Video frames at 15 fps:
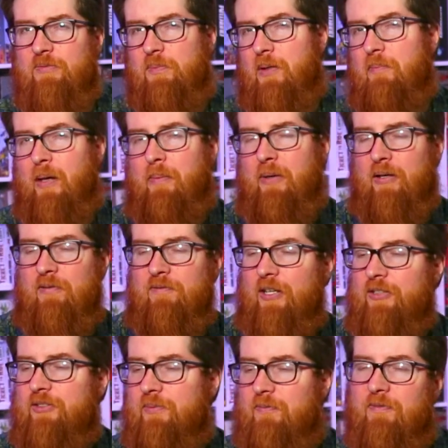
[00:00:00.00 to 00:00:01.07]
but maybe I'll
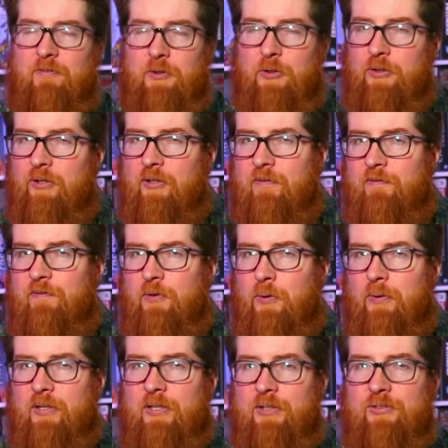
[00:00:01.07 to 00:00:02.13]
find some food in the
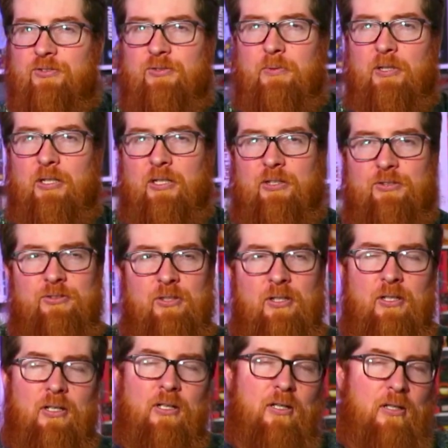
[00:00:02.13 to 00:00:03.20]
forest, whereas
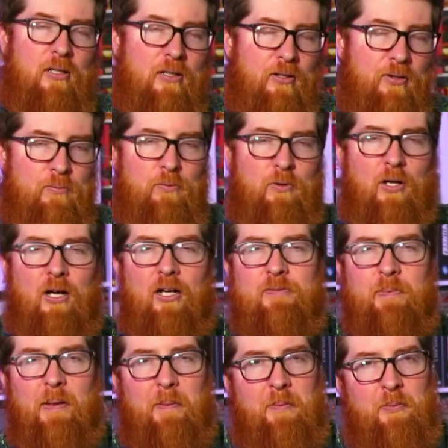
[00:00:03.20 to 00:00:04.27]
the
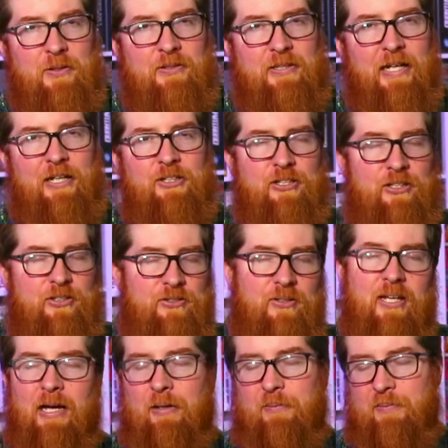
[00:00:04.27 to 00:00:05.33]
rocks may be more dangerous.
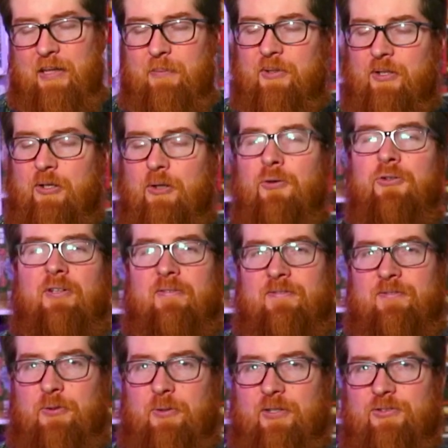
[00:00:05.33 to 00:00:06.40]
Okay, I'm going to go to the
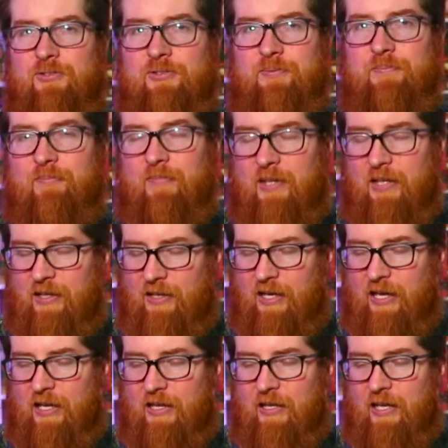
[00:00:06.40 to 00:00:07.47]
forest.
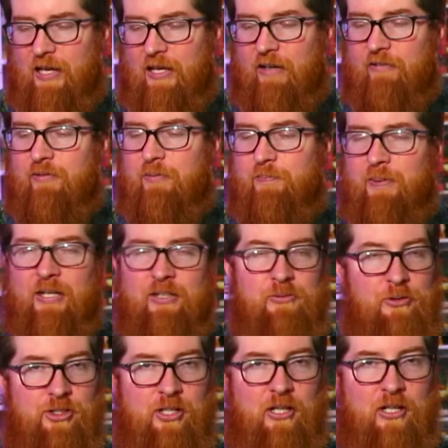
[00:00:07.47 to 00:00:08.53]
And then everyone picks
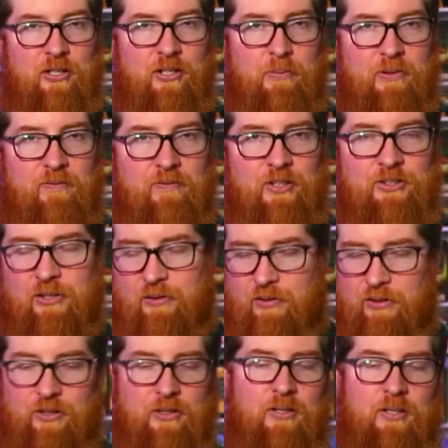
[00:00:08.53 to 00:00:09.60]
which card they want to visit.
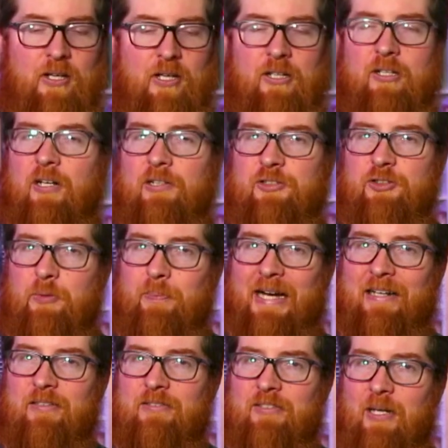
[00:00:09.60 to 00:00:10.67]
The other cards go
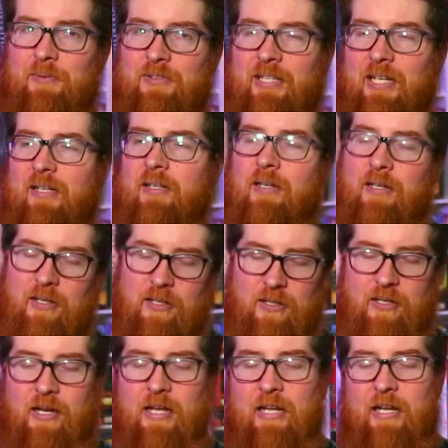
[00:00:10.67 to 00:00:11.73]
back on top of the deck.
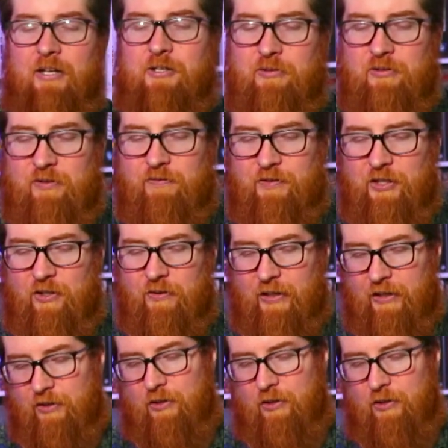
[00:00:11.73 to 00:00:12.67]
And then you reveal,